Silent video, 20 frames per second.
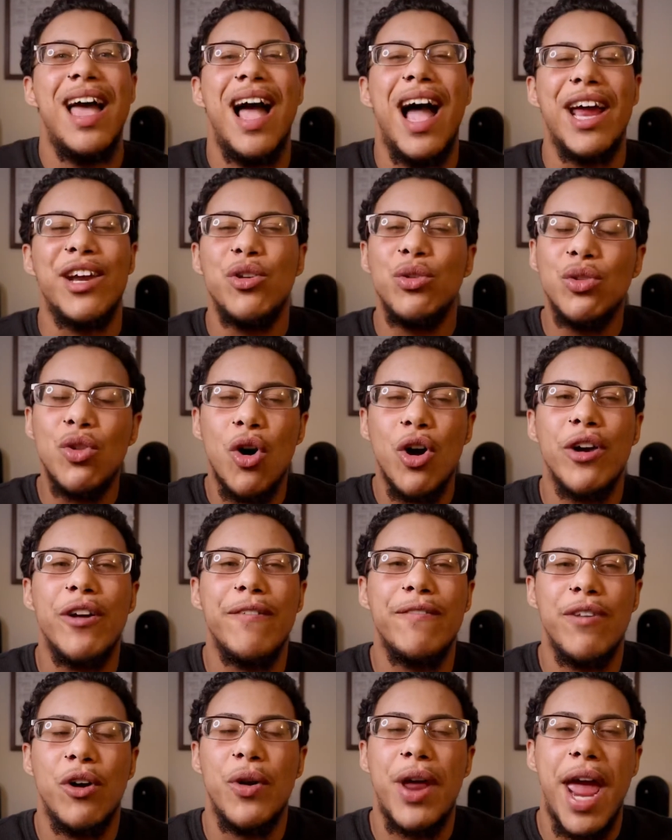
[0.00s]
I no longer
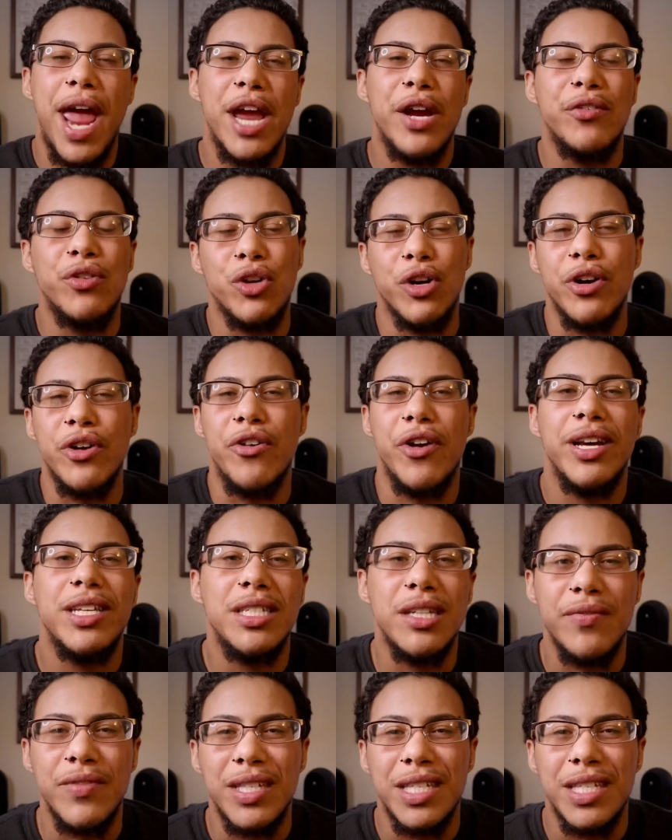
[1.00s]
felt angry or aggressive.